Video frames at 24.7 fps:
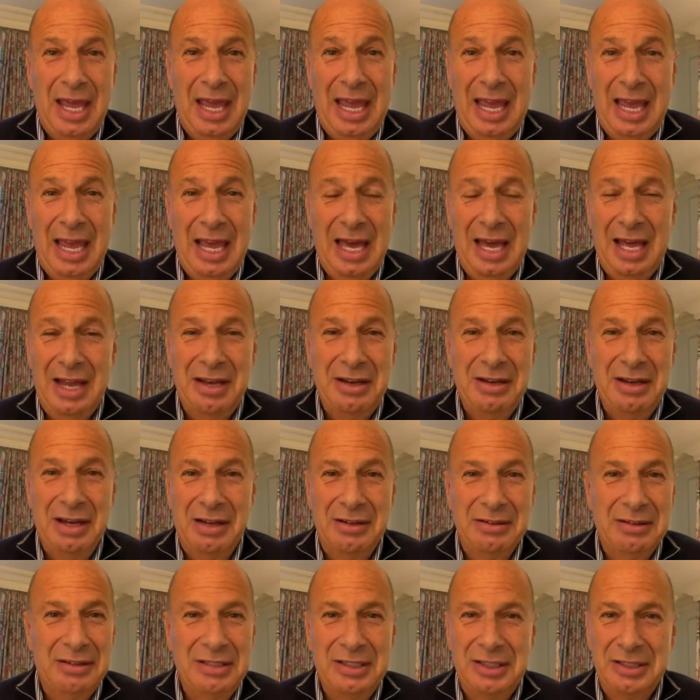And,
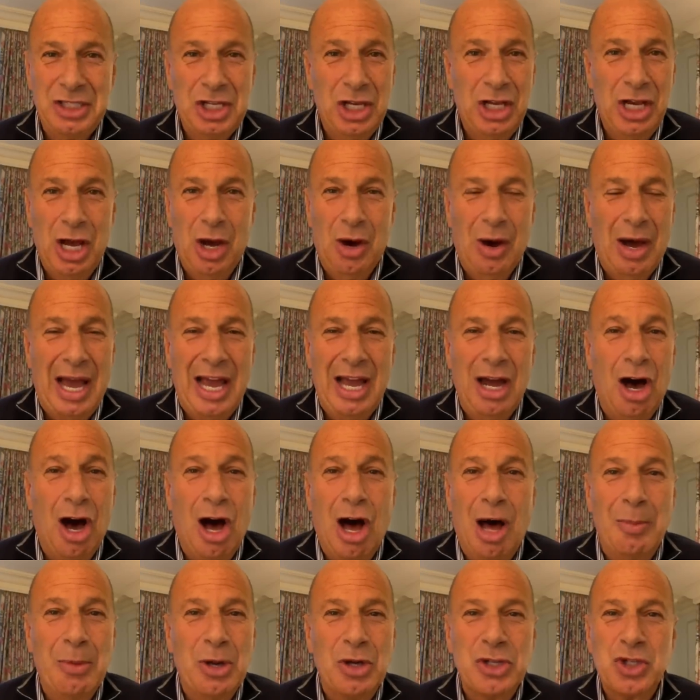you know, I
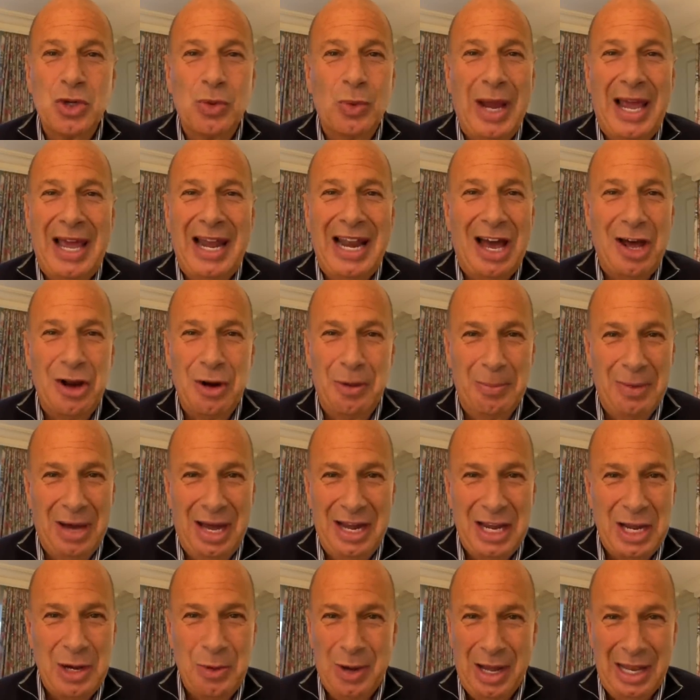almost ran out of
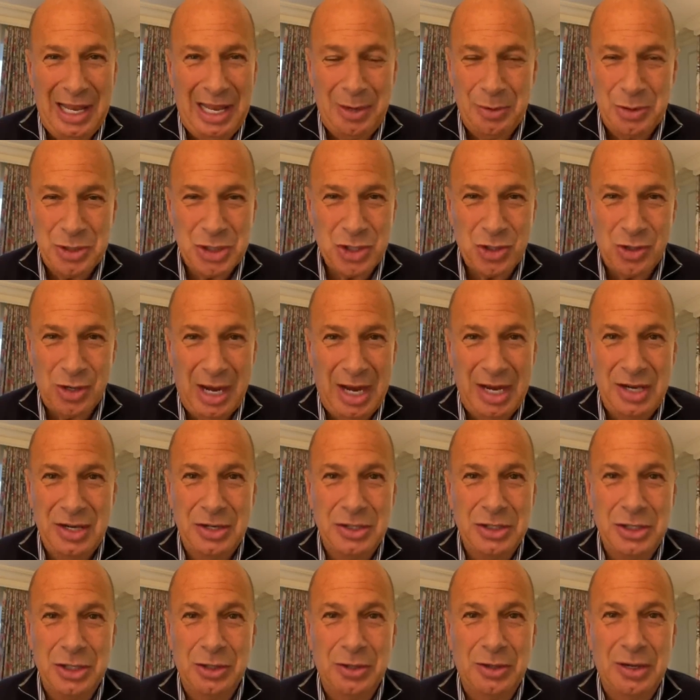money while I was trying
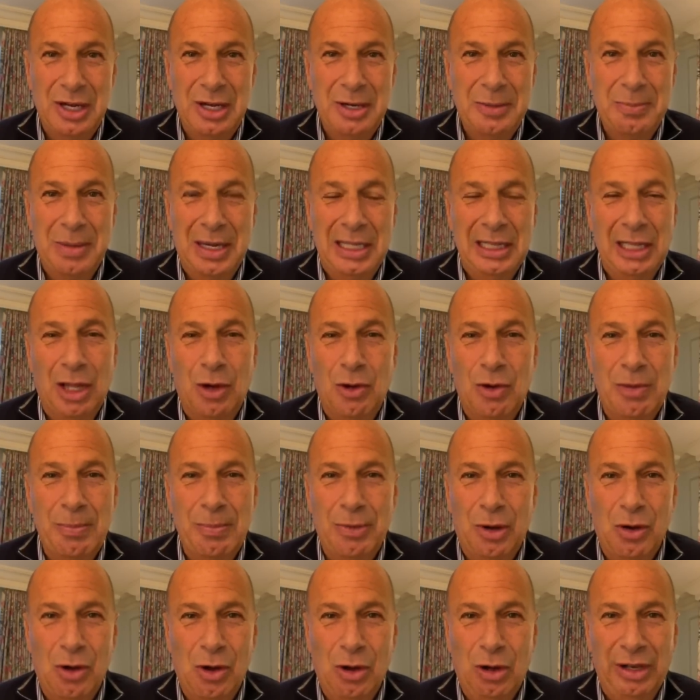to do it. But lo
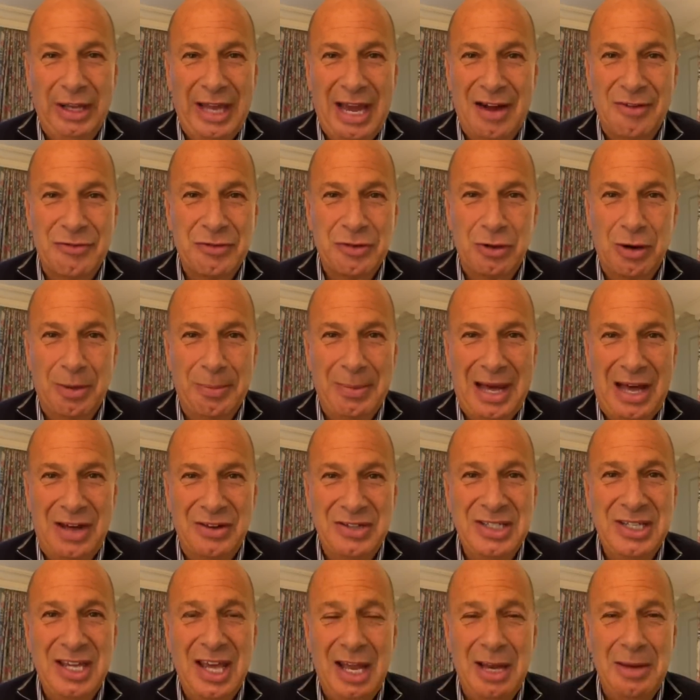and behold, after
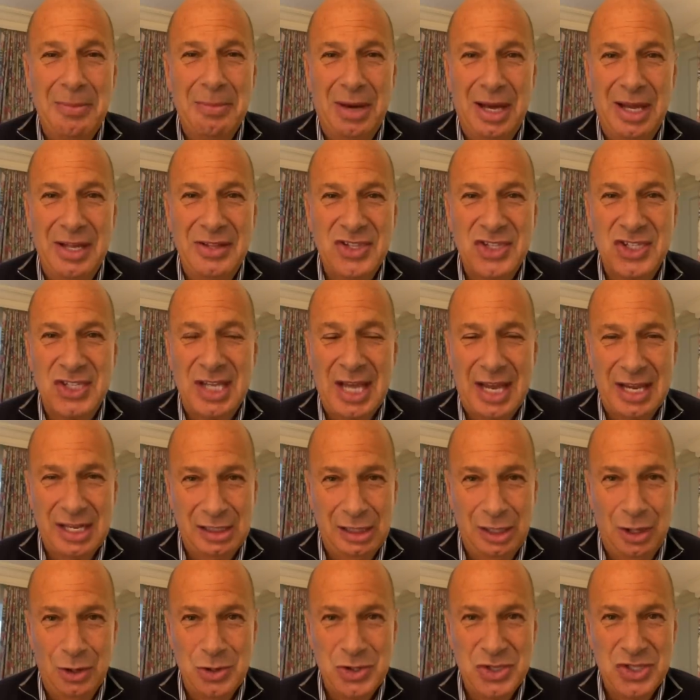about 10 months, I
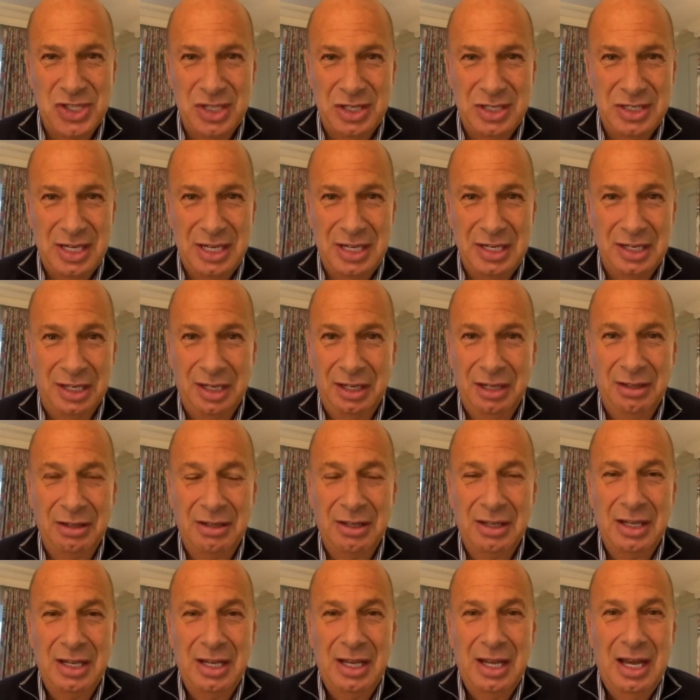closed the deal.
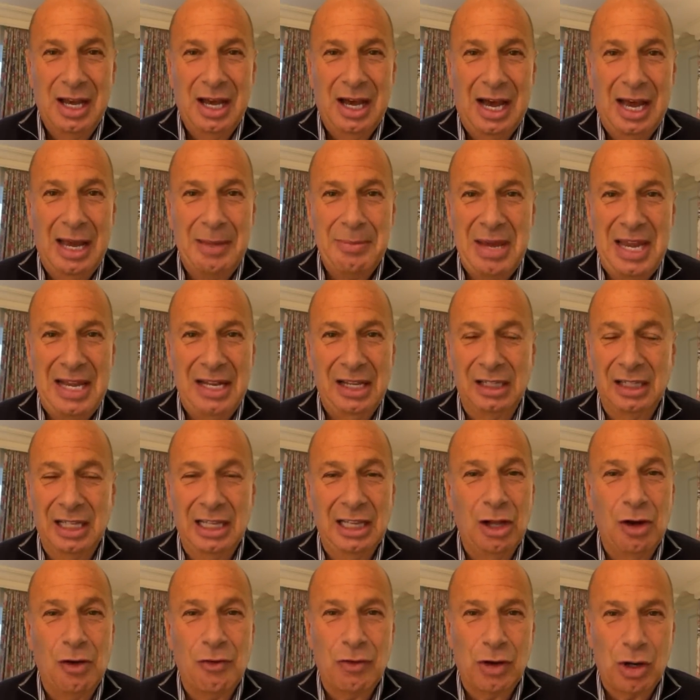I made a
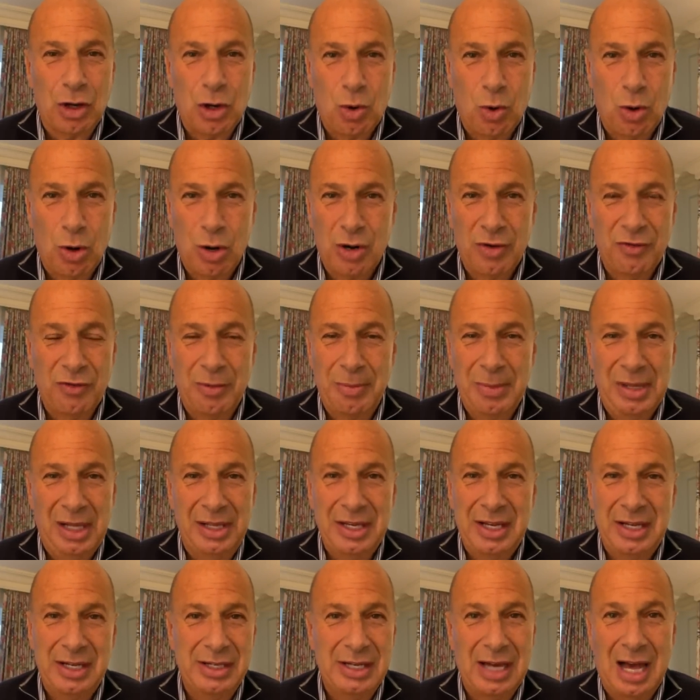little over a quarter of a
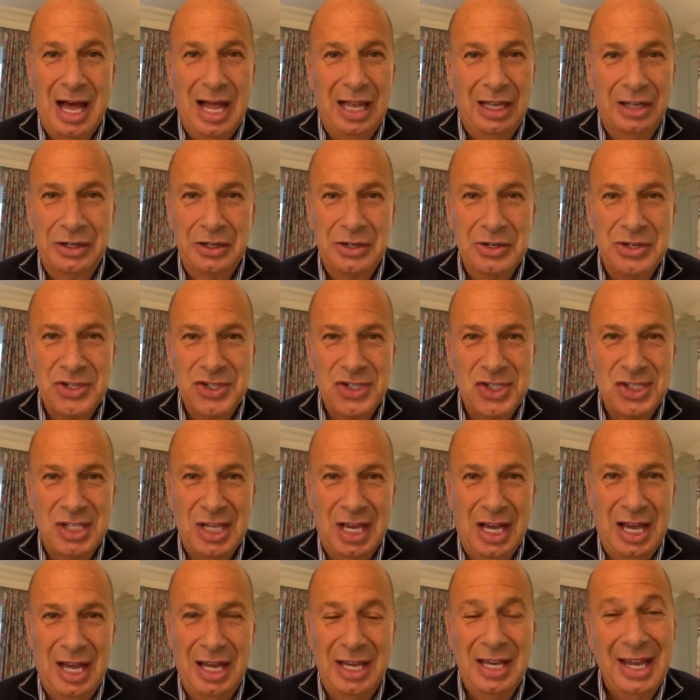million dollars
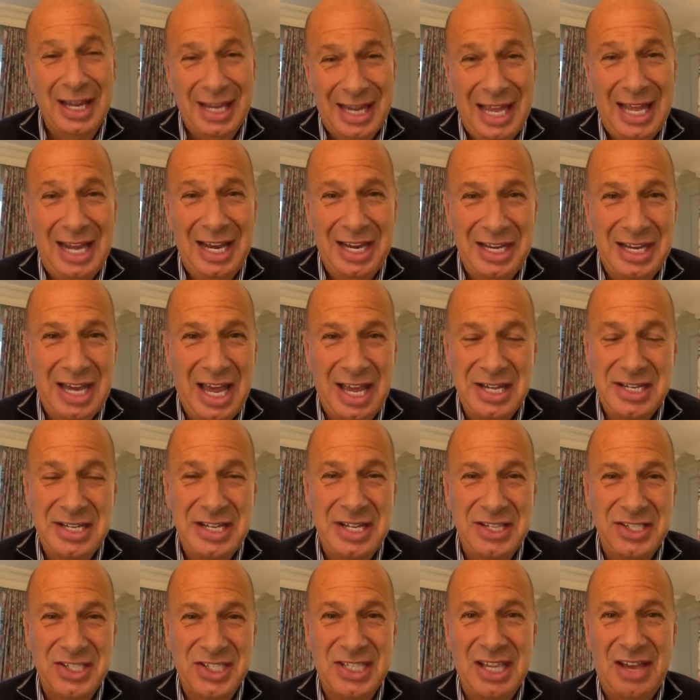uh, again in
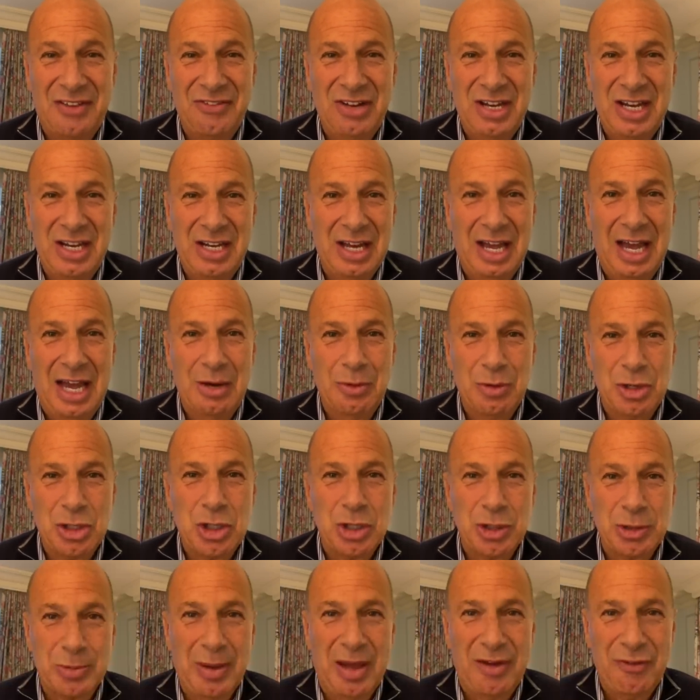1979,
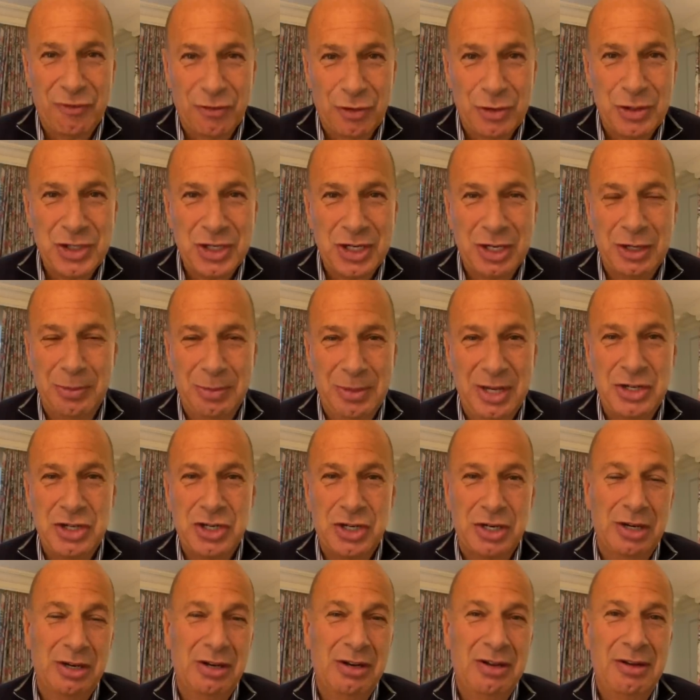which was my first
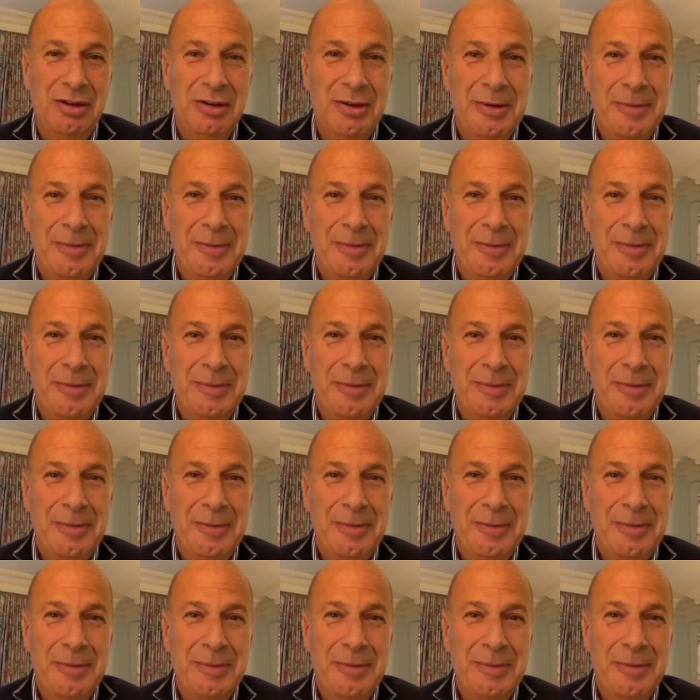commission.